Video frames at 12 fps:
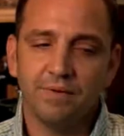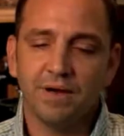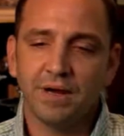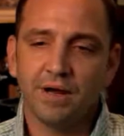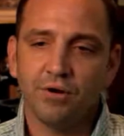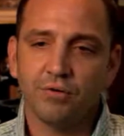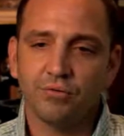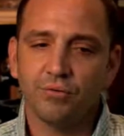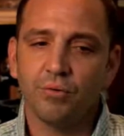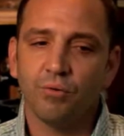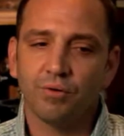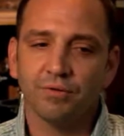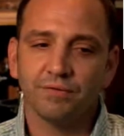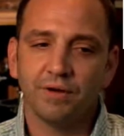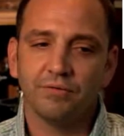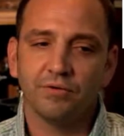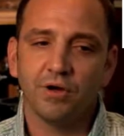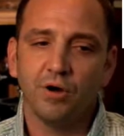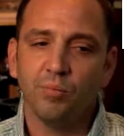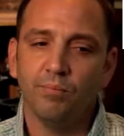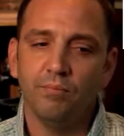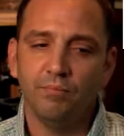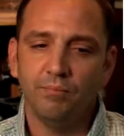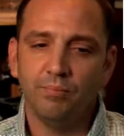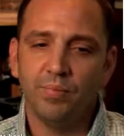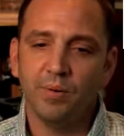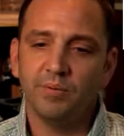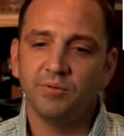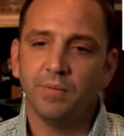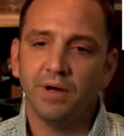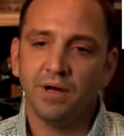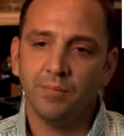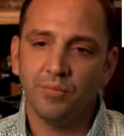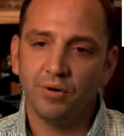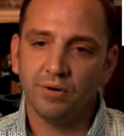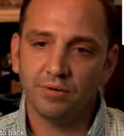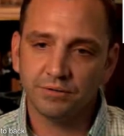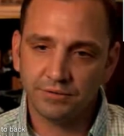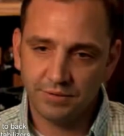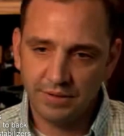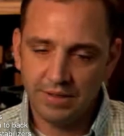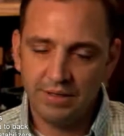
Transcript: I got her through an organization called Puppies Behind Bars.